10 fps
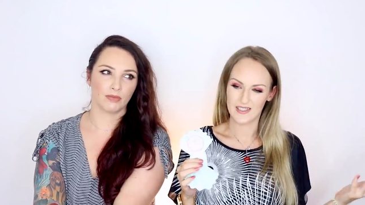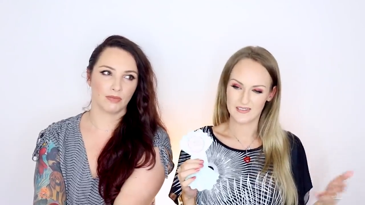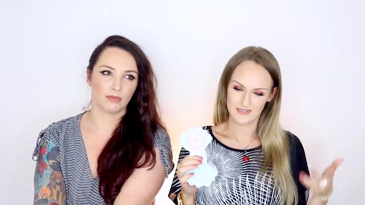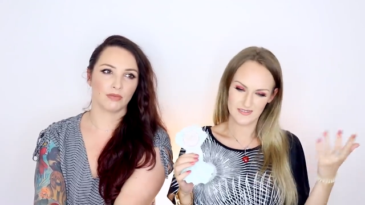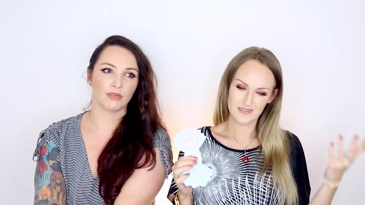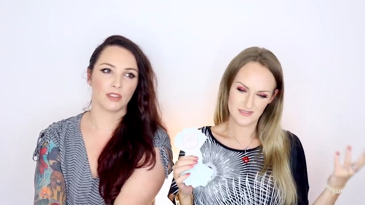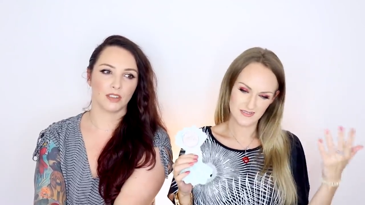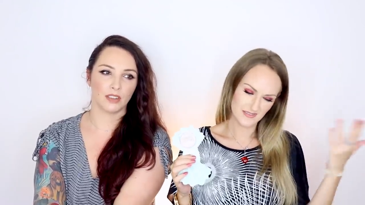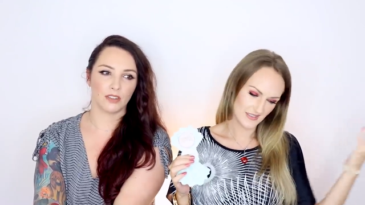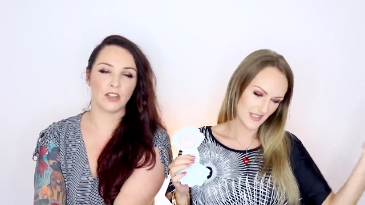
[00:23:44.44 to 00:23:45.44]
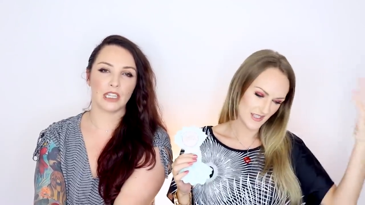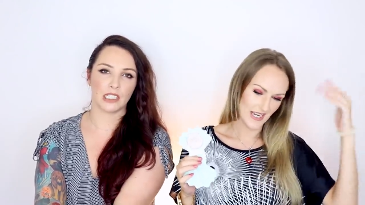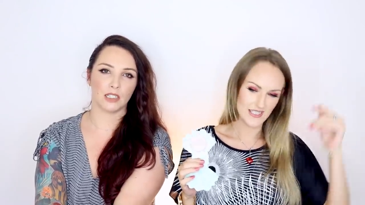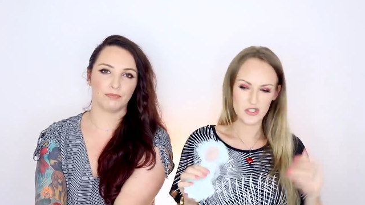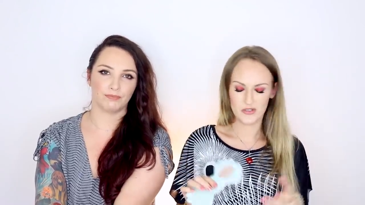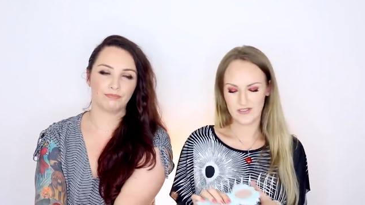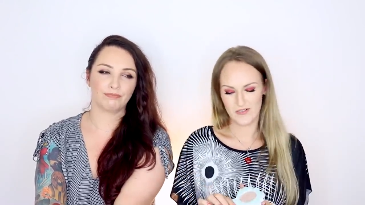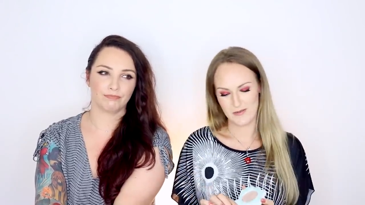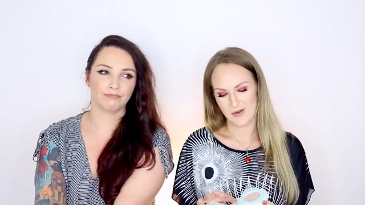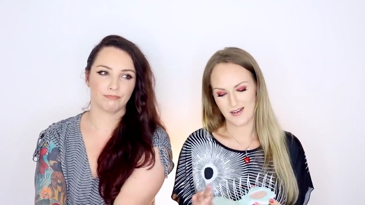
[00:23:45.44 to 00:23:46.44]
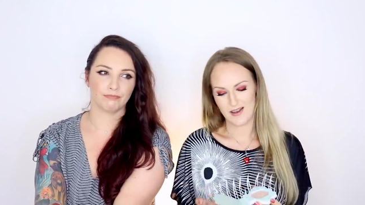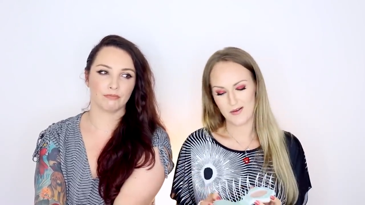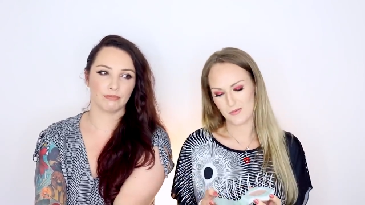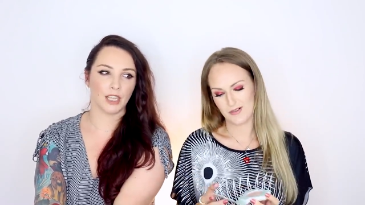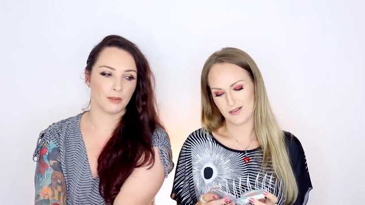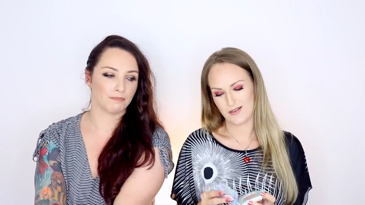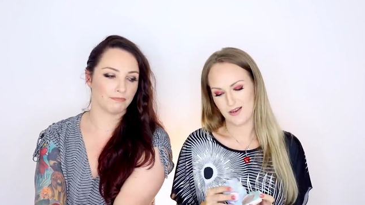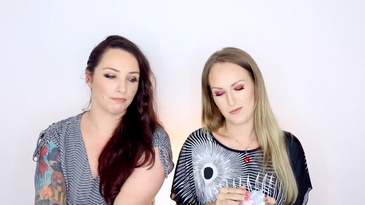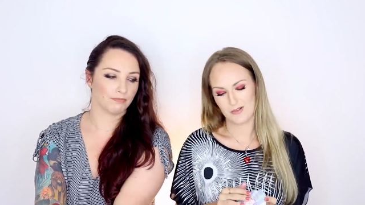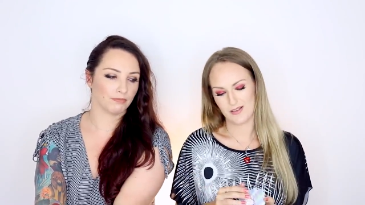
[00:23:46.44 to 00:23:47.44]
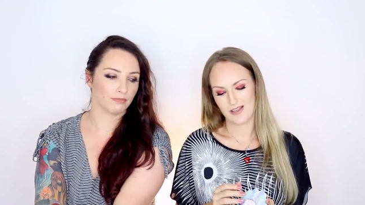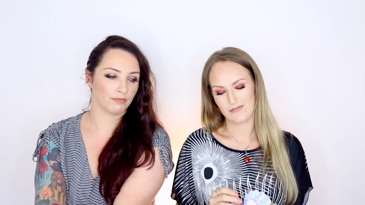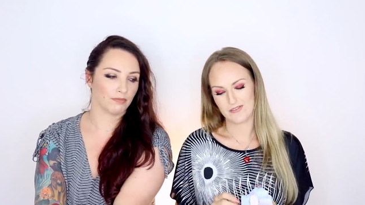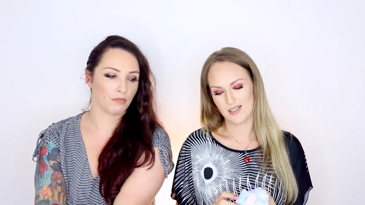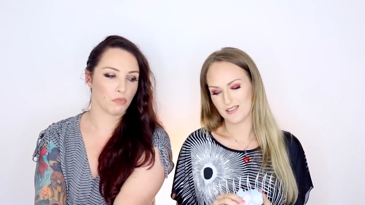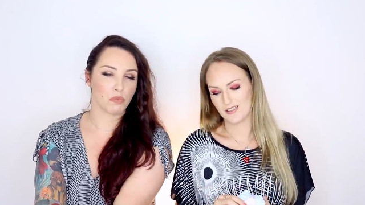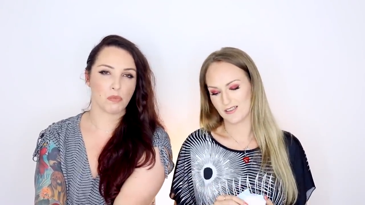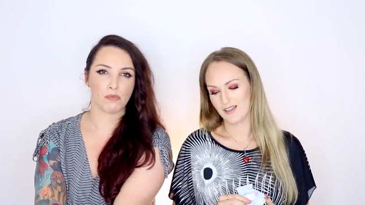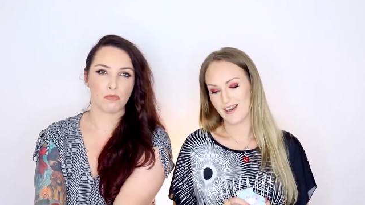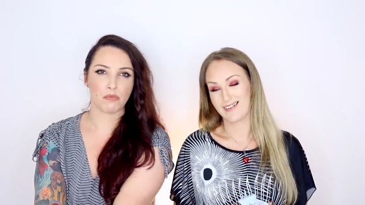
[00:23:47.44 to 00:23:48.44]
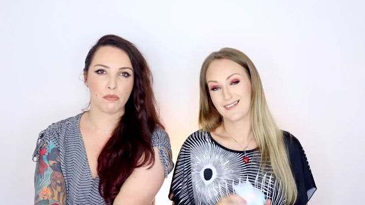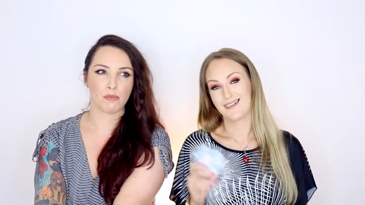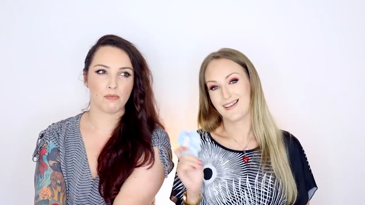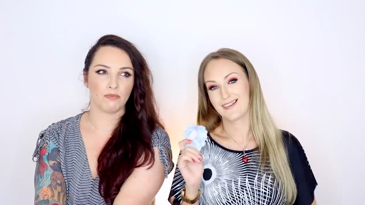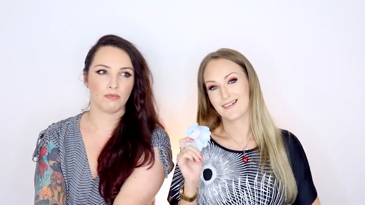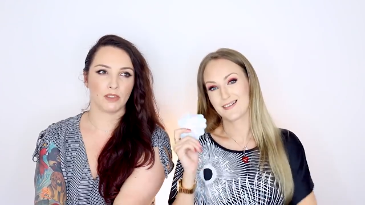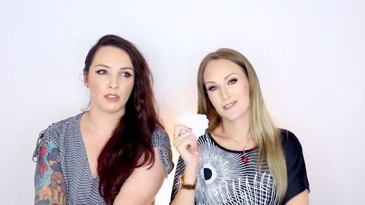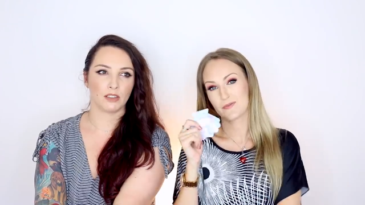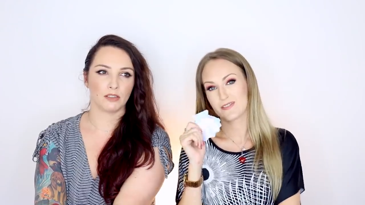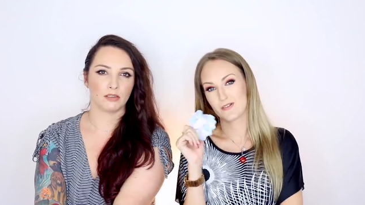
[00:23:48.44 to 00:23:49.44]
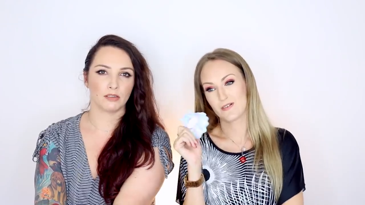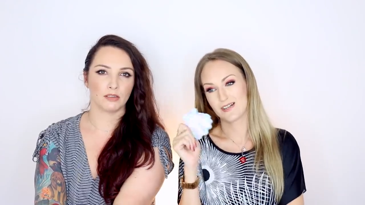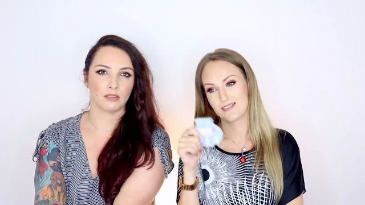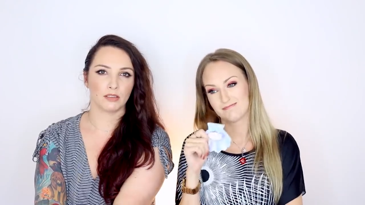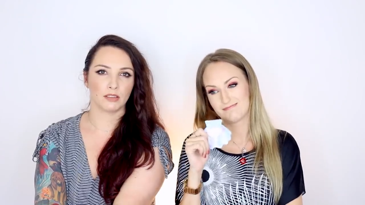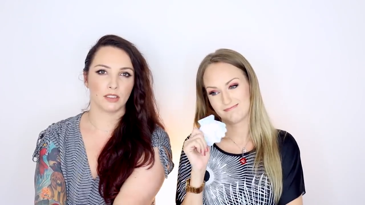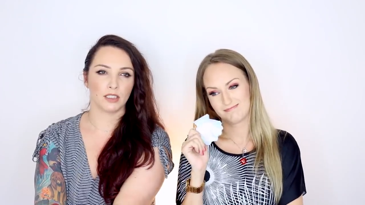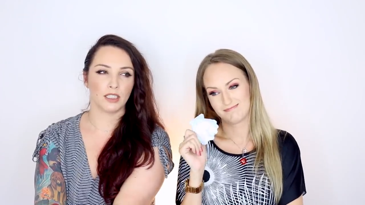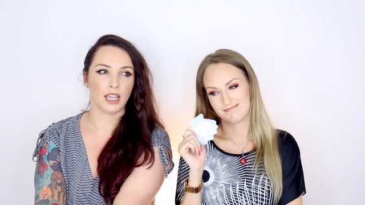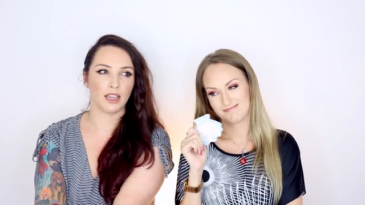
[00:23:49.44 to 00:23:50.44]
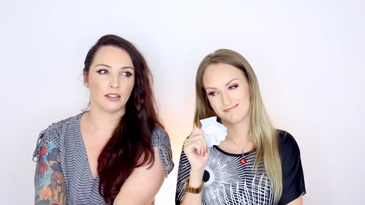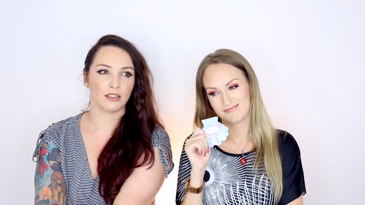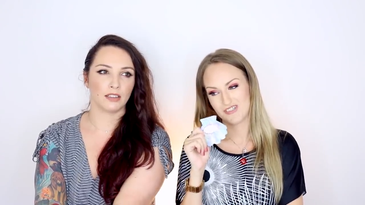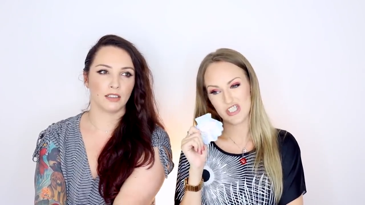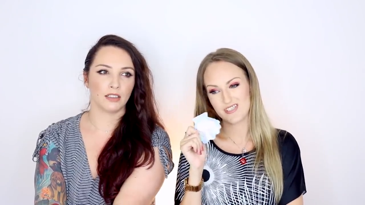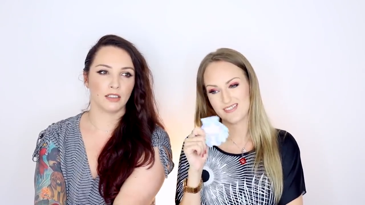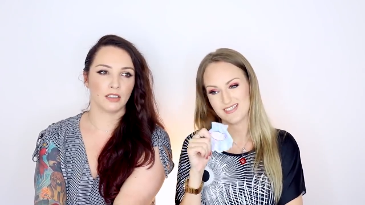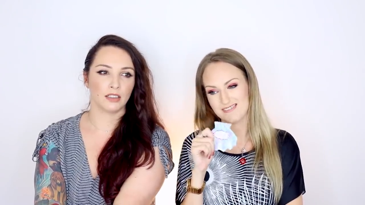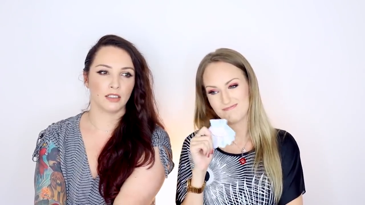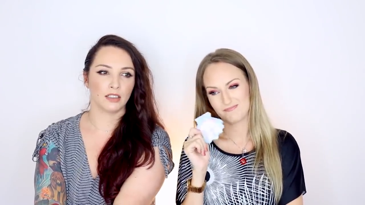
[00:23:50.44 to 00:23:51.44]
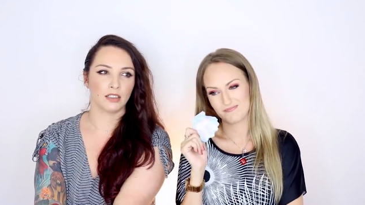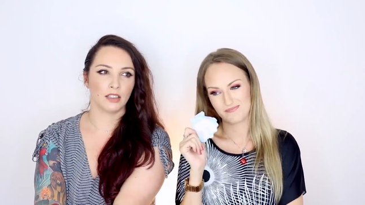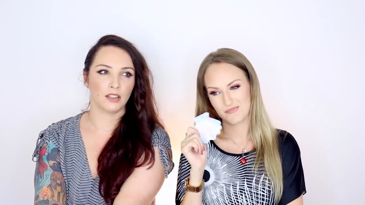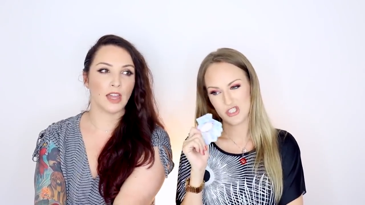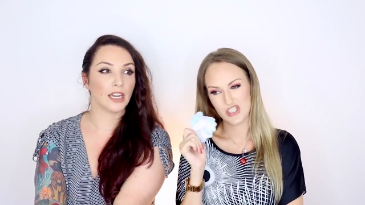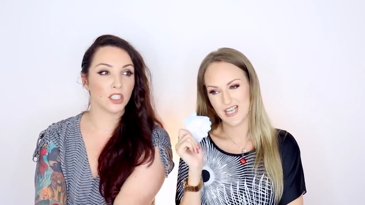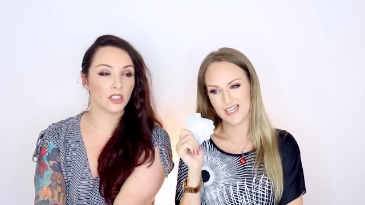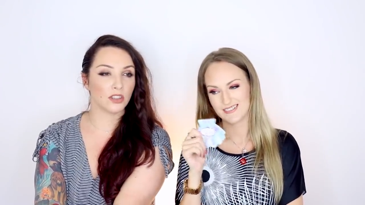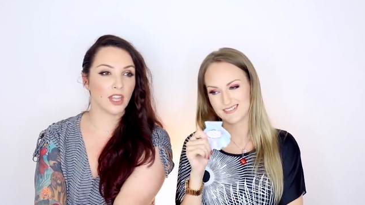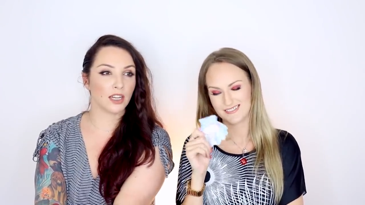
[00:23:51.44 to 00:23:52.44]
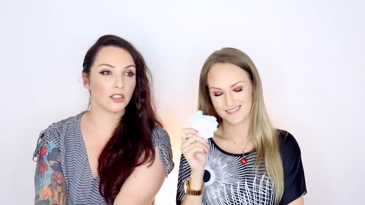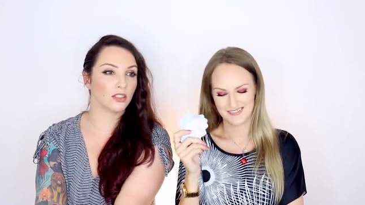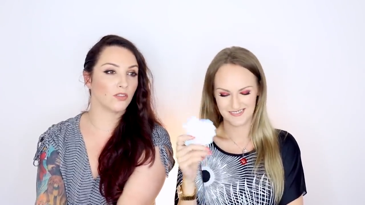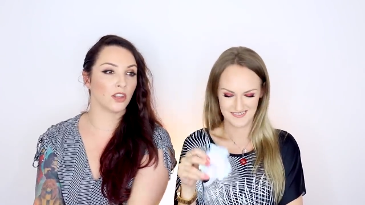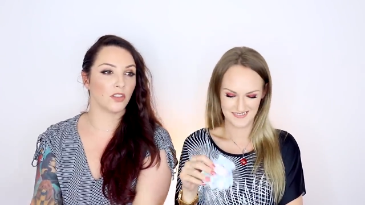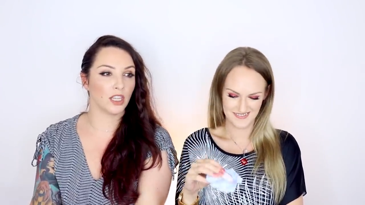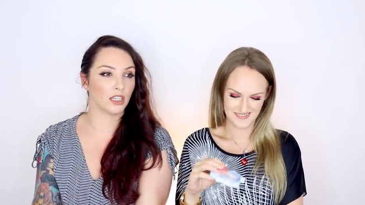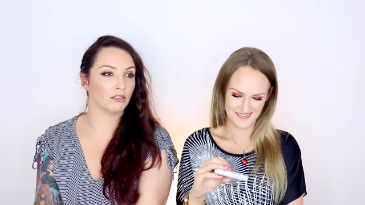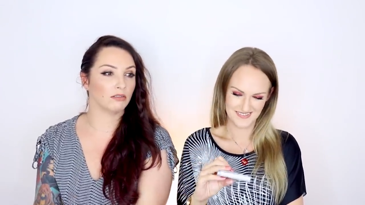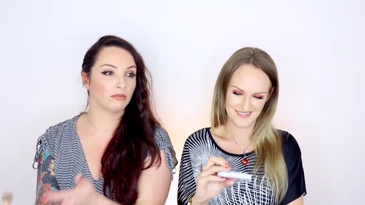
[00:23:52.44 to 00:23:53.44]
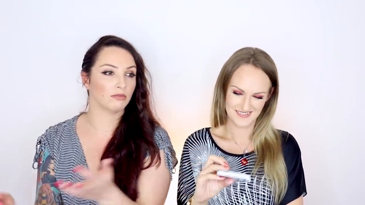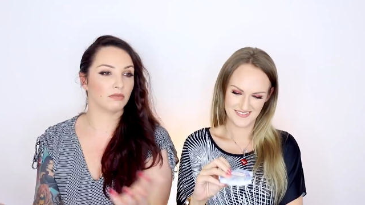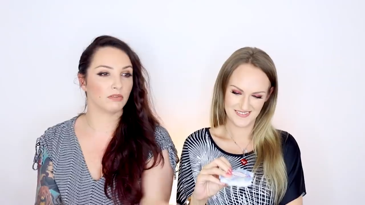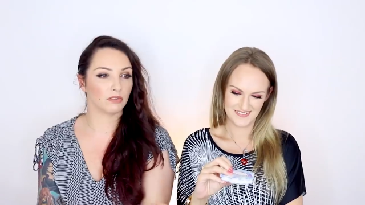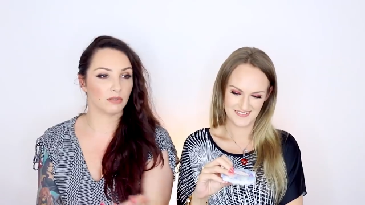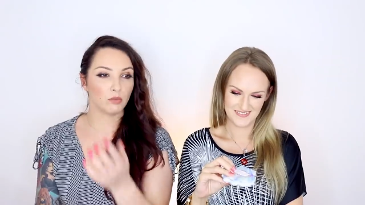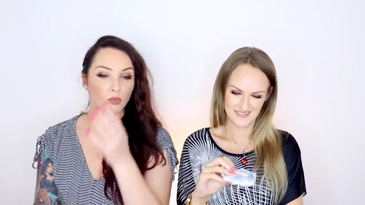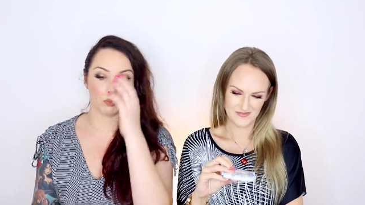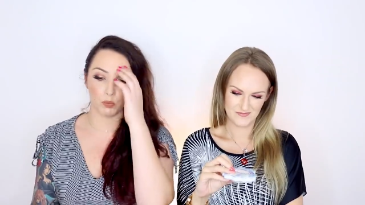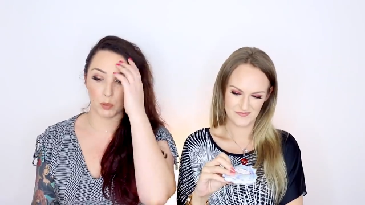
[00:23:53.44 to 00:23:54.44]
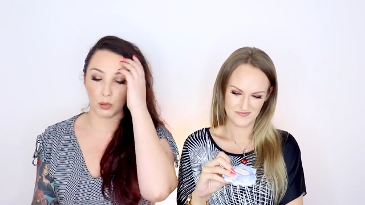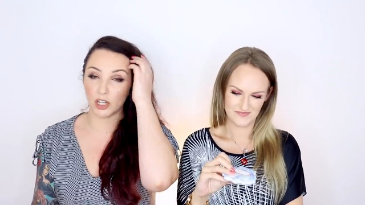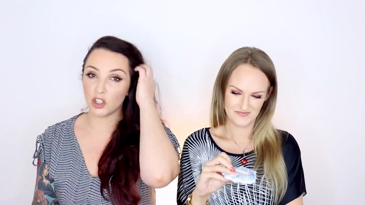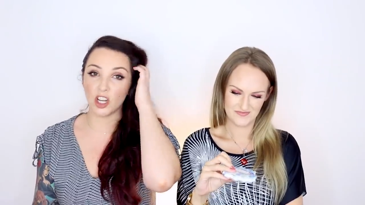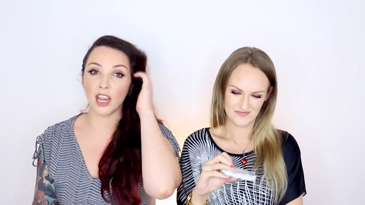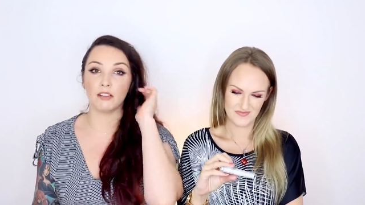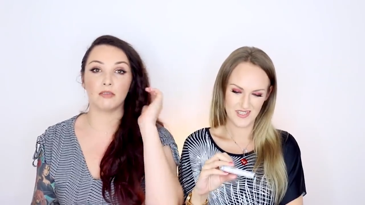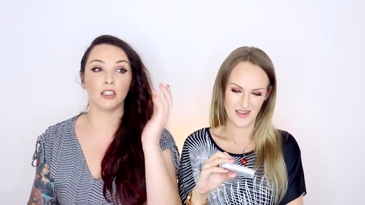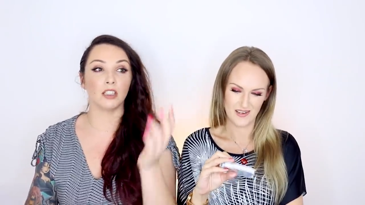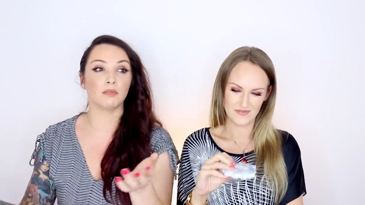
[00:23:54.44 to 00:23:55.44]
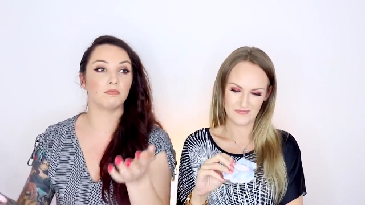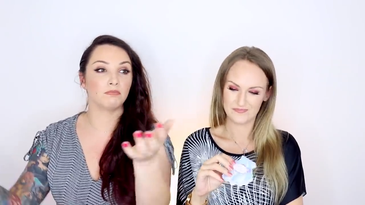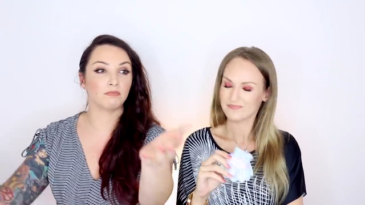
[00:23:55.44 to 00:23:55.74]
Speaker 1: and Fixed they it. took the feedback. I would have, yeah. I would have loved a little like, "Hey guys, we saw it."
Speaker 2: Yeah. Just. just thanks. Saying. Thanks for the thing. Appreciate yeah. the